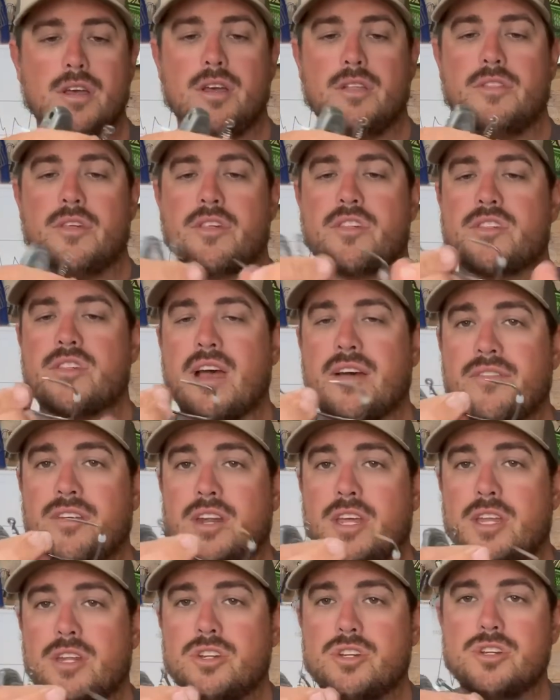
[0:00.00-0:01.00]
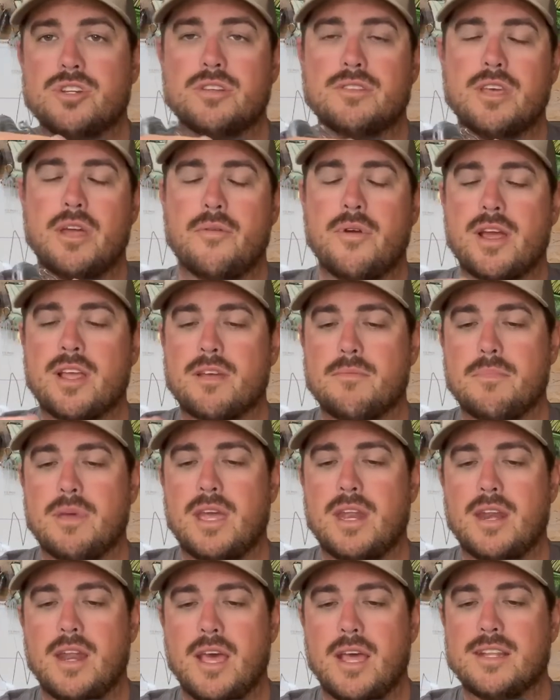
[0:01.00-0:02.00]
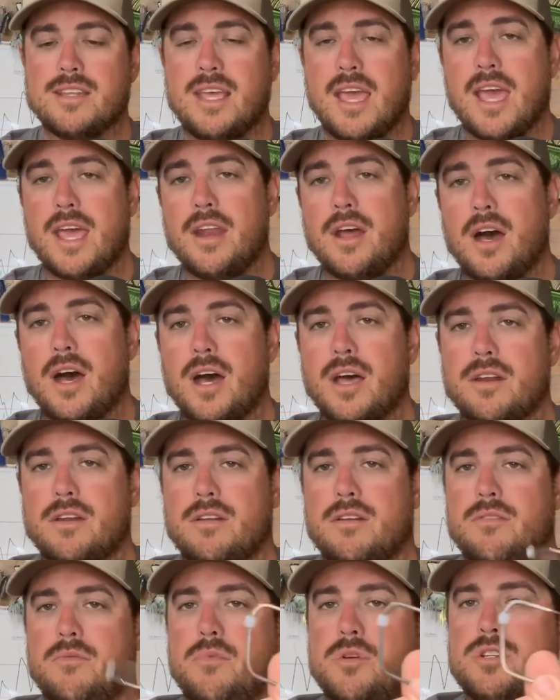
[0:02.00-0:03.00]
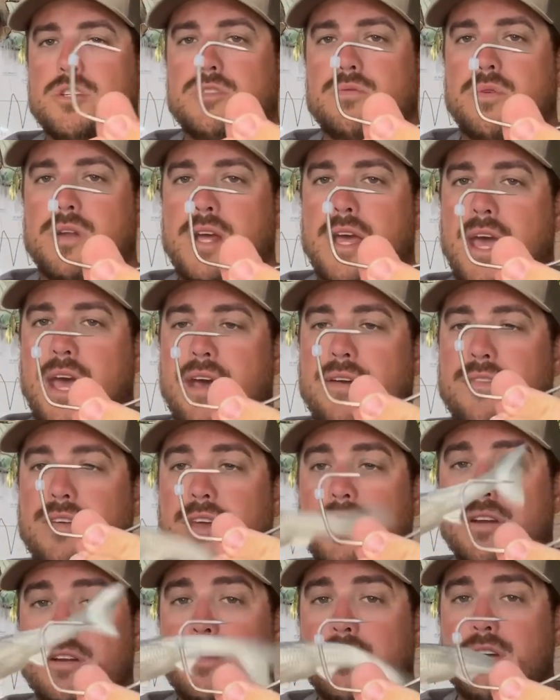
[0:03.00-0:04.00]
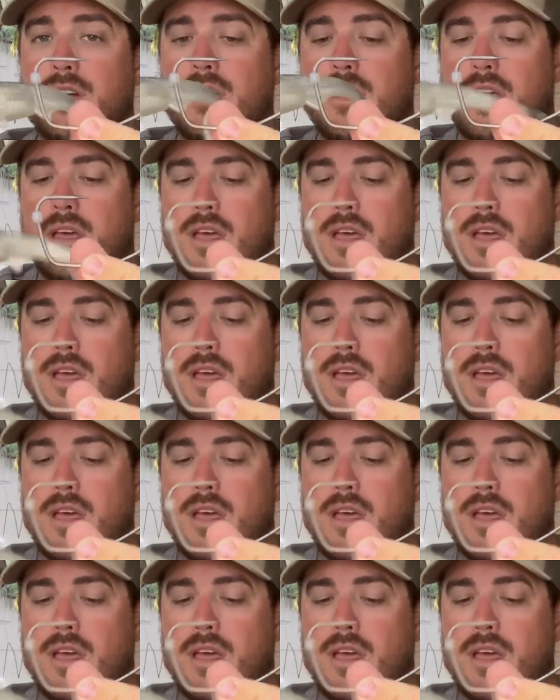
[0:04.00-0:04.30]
The 7-inch, they recommend a 10-aught, which is what I have here.